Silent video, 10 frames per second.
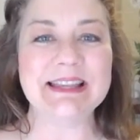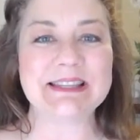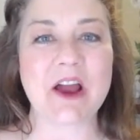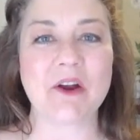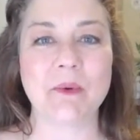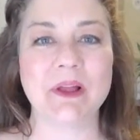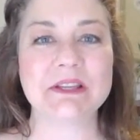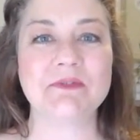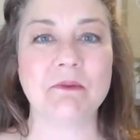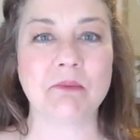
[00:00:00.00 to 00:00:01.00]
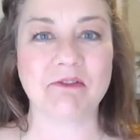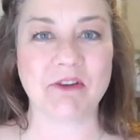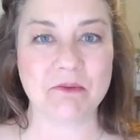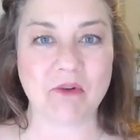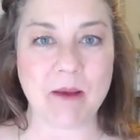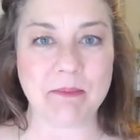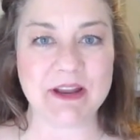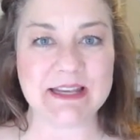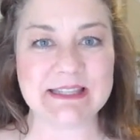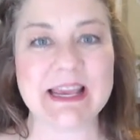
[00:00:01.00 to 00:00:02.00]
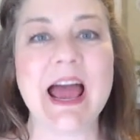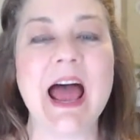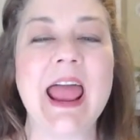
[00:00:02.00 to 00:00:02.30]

Hi, it's Cara Willis from Preferred Properties,